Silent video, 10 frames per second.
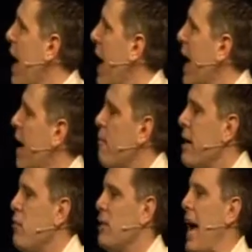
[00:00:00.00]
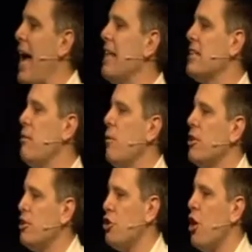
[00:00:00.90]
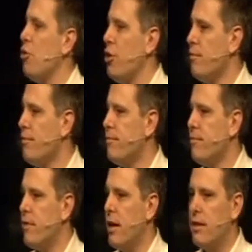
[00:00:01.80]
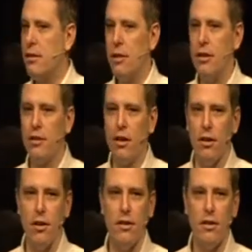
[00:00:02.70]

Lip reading: How many would ask someone to show you? Ask somebody to show you.